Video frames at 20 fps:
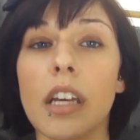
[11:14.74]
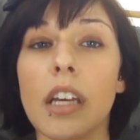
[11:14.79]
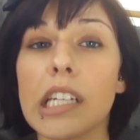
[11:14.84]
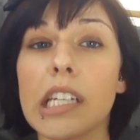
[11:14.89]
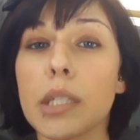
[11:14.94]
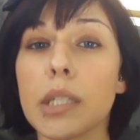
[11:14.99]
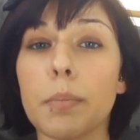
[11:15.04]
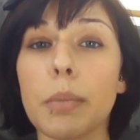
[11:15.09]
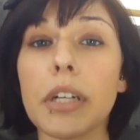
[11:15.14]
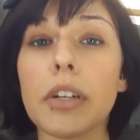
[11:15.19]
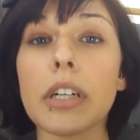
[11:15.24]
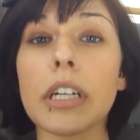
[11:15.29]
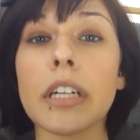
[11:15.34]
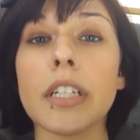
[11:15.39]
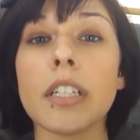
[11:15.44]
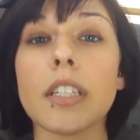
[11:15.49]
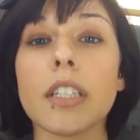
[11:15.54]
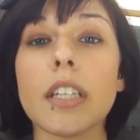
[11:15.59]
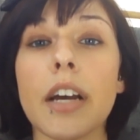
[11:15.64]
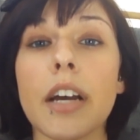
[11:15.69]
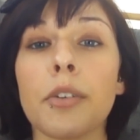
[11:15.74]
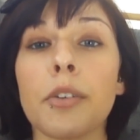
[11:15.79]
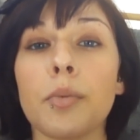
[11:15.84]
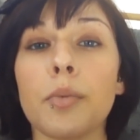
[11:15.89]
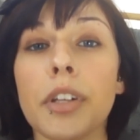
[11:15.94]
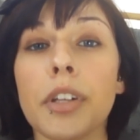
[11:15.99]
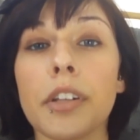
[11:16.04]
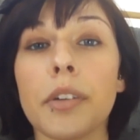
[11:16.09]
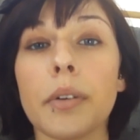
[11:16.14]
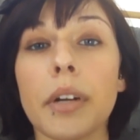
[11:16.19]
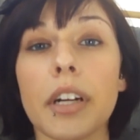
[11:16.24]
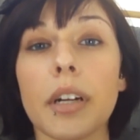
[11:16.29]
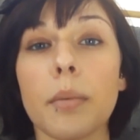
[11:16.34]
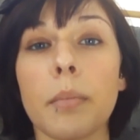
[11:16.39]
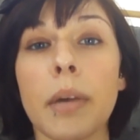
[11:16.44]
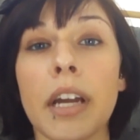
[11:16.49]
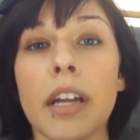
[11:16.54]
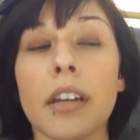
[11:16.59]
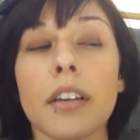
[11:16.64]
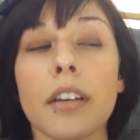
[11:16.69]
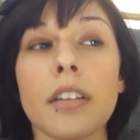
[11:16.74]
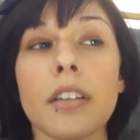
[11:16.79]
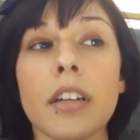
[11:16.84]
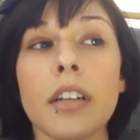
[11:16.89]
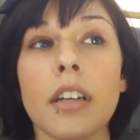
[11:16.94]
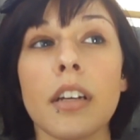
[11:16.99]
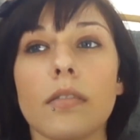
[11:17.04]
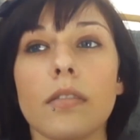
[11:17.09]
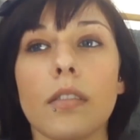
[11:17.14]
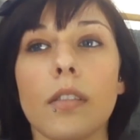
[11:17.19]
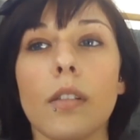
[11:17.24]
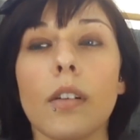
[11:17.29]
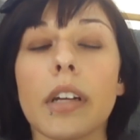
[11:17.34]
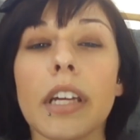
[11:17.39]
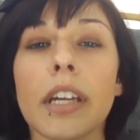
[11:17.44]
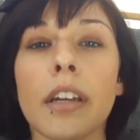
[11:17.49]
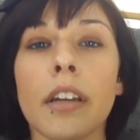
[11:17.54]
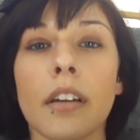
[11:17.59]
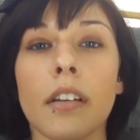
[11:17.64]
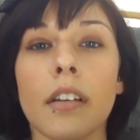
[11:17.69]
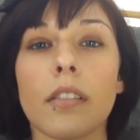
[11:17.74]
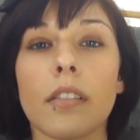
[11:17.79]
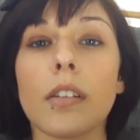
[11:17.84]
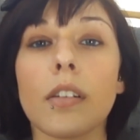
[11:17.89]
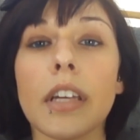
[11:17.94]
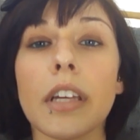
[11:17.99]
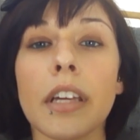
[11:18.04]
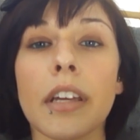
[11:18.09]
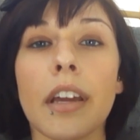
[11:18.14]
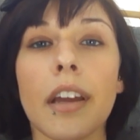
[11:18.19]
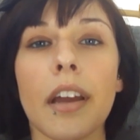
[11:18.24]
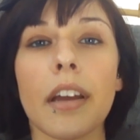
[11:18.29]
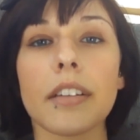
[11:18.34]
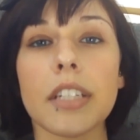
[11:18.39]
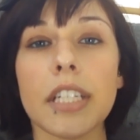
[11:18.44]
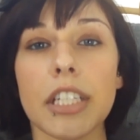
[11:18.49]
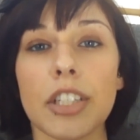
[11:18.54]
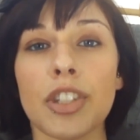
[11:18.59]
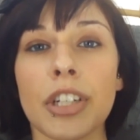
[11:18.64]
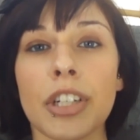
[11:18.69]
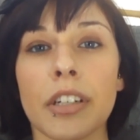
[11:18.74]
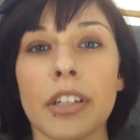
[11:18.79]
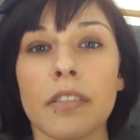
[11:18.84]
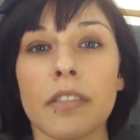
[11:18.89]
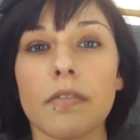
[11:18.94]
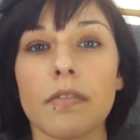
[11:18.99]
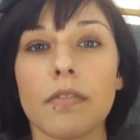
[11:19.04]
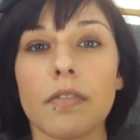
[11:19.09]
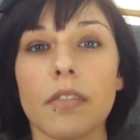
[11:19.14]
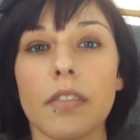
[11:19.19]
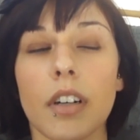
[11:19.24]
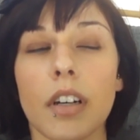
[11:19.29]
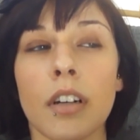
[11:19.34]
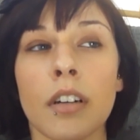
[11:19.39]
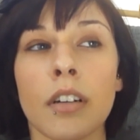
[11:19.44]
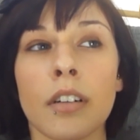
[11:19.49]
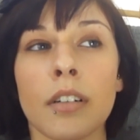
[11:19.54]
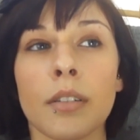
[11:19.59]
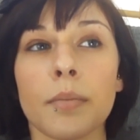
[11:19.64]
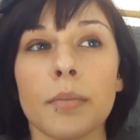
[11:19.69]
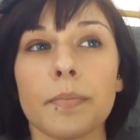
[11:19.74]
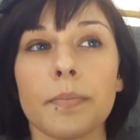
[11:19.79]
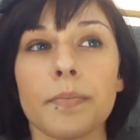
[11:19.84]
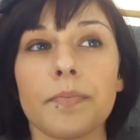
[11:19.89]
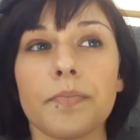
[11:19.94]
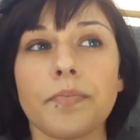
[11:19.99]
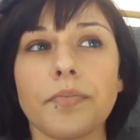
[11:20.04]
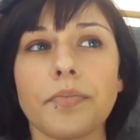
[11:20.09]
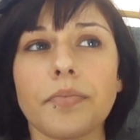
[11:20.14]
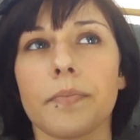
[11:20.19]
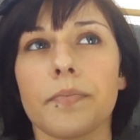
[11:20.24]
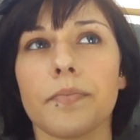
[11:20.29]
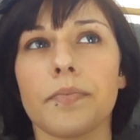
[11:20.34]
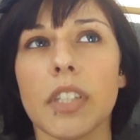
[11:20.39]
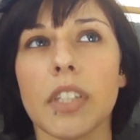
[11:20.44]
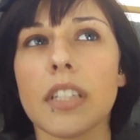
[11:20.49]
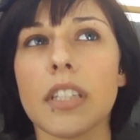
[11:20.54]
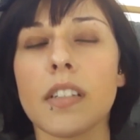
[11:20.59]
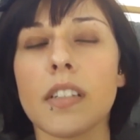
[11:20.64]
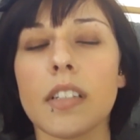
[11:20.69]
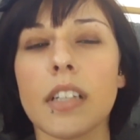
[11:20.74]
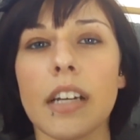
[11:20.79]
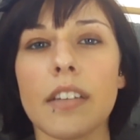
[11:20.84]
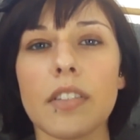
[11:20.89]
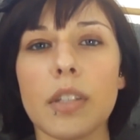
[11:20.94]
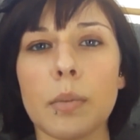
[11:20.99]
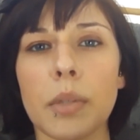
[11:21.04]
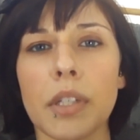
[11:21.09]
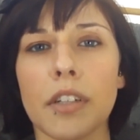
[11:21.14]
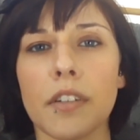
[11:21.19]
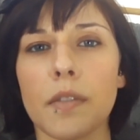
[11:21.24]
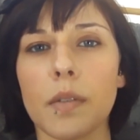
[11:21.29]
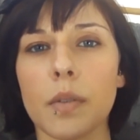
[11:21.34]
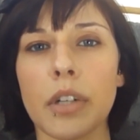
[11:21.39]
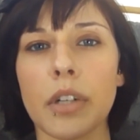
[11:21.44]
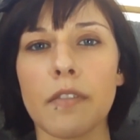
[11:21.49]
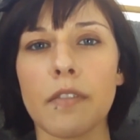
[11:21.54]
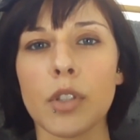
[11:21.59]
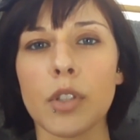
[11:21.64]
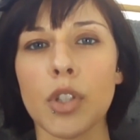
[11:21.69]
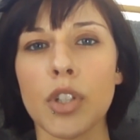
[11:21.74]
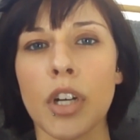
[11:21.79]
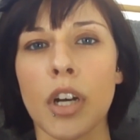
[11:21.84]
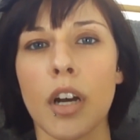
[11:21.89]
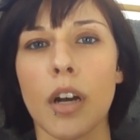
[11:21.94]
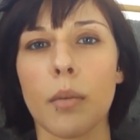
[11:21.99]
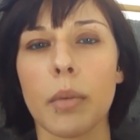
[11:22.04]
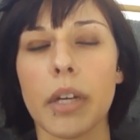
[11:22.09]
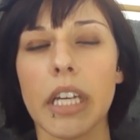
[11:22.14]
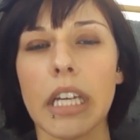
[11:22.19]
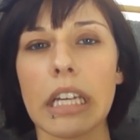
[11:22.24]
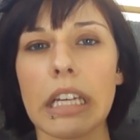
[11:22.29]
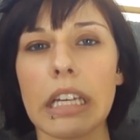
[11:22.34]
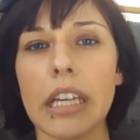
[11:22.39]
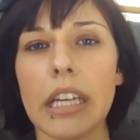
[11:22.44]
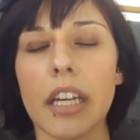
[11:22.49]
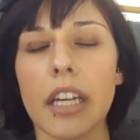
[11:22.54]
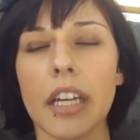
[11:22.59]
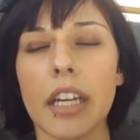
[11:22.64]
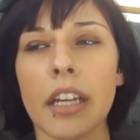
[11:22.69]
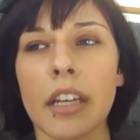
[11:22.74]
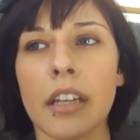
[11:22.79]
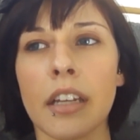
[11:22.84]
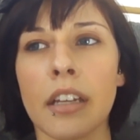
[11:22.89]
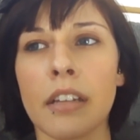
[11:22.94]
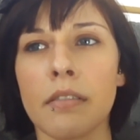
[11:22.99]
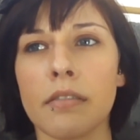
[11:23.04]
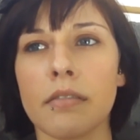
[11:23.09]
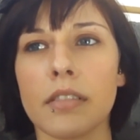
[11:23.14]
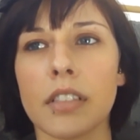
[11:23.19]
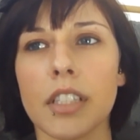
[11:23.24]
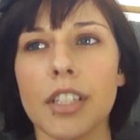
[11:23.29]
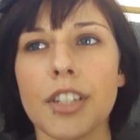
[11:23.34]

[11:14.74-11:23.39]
experience, I would really recommend looking at teaching. It doesn't have to be a forever job. It can,